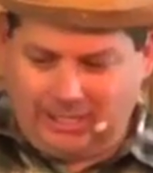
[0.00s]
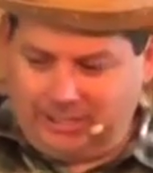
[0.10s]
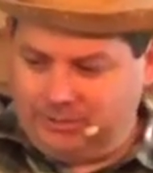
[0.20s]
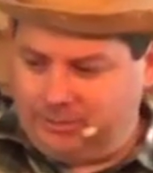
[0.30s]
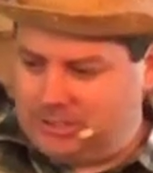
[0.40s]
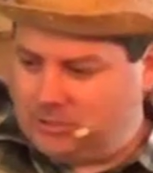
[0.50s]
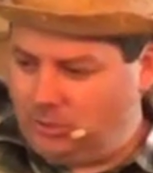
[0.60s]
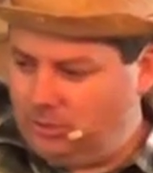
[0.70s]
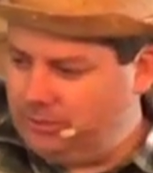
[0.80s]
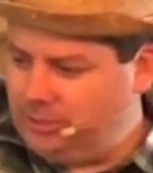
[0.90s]
a little bit
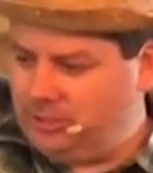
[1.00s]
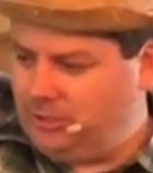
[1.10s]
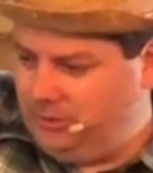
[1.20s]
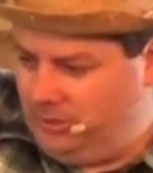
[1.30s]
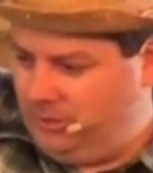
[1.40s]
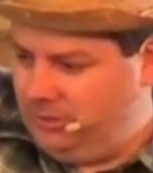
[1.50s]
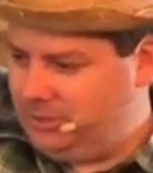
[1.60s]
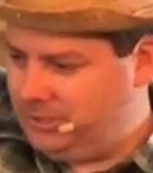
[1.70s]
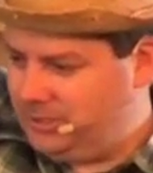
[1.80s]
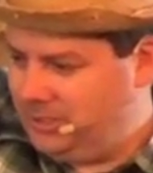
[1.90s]
taller and you don't
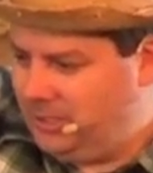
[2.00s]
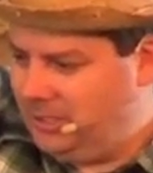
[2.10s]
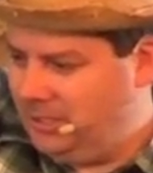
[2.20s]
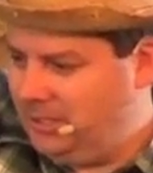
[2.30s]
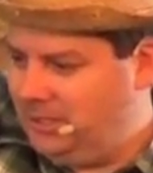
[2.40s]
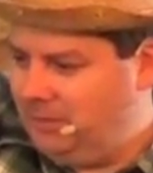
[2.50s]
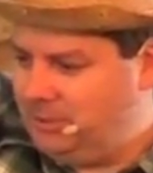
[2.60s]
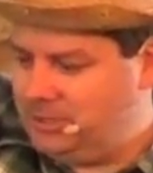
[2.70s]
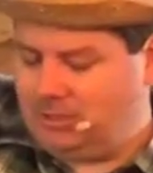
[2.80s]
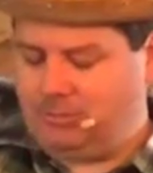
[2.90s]
notice?
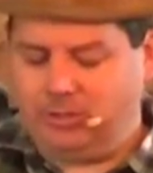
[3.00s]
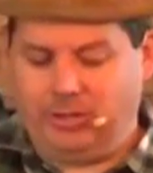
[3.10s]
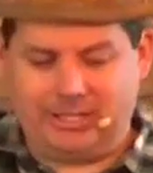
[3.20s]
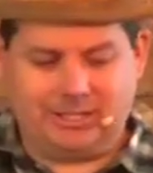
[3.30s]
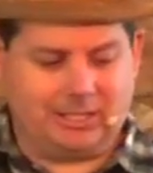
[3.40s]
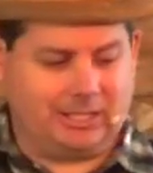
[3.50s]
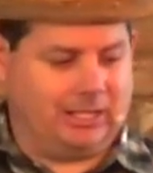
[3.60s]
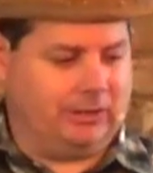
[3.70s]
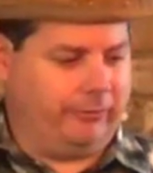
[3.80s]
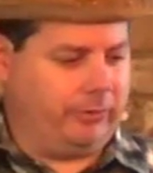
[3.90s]
But someone who hasn't
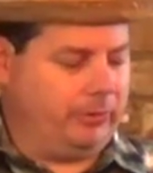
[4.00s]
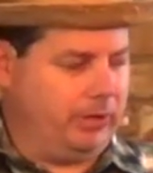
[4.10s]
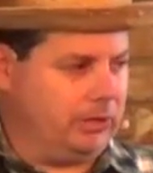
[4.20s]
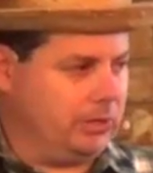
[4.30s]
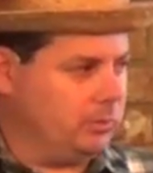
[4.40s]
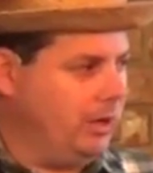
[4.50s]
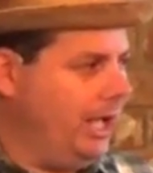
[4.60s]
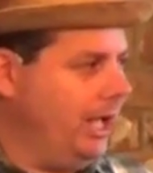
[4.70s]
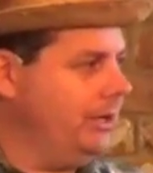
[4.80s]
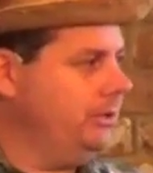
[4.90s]
seen you for a while goes,
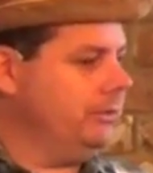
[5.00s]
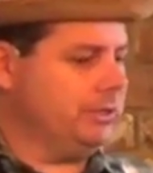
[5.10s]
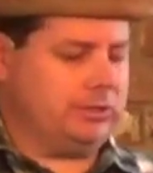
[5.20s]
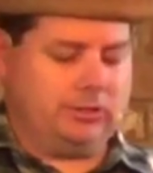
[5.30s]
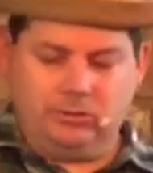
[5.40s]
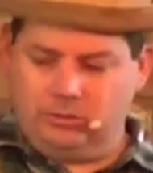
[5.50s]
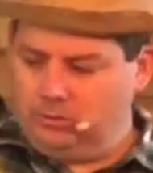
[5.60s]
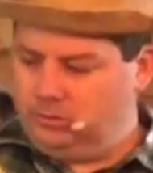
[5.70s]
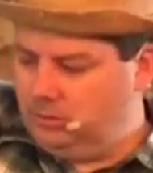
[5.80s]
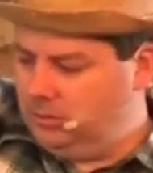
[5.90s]
wow, you got so
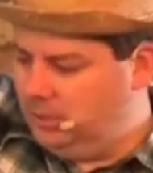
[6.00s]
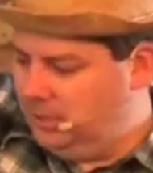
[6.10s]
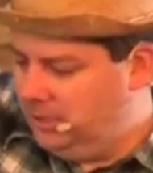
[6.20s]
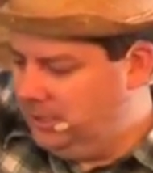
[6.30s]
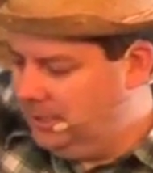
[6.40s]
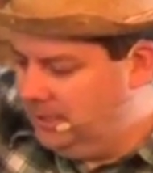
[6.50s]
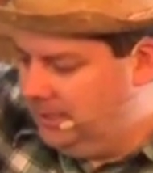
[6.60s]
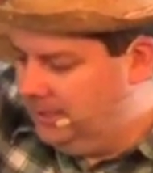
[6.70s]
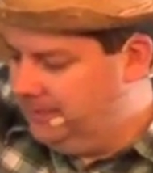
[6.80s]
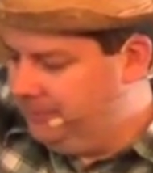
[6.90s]
tall.
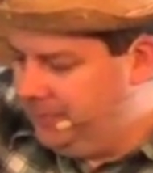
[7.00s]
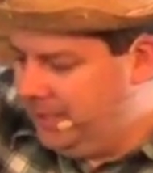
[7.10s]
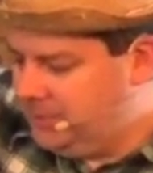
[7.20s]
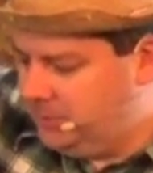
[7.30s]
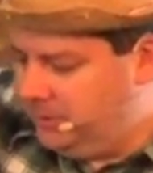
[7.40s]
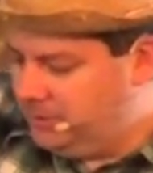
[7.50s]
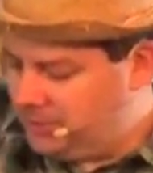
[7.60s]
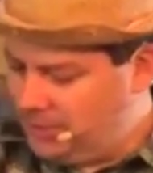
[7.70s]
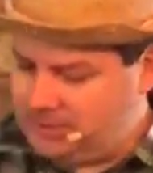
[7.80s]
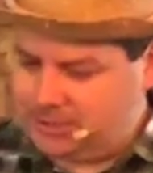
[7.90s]
That's what
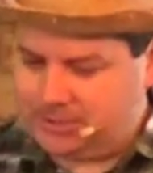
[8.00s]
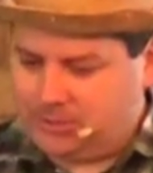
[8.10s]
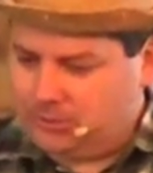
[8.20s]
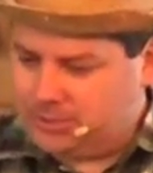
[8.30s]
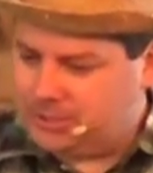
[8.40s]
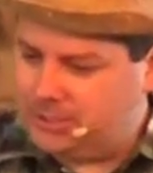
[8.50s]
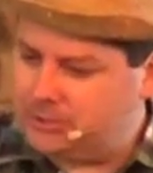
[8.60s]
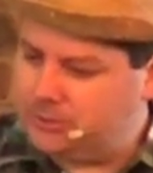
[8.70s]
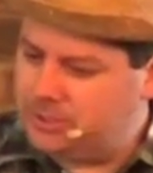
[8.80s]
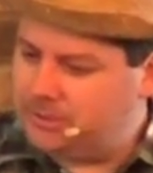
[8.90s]
Jesus told us these
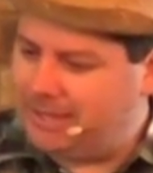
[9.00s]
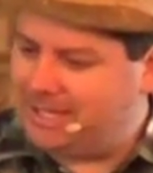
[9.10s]
stories about,